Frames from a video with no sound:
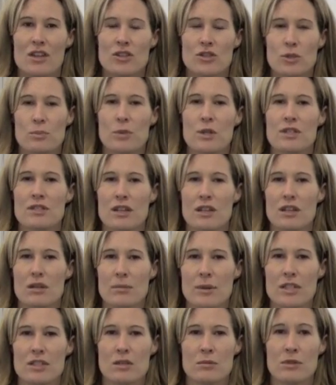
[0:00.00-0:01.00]
Super excited
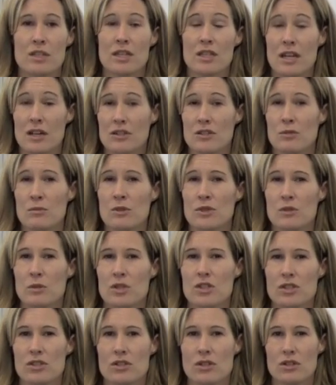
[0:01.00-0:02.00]
about some of the announcements
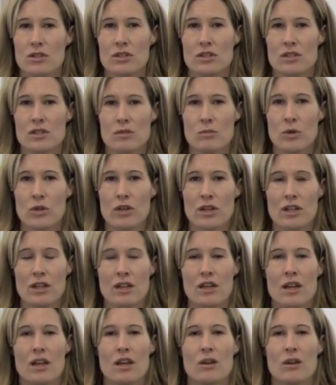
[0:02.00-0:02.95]
we just heard this morning.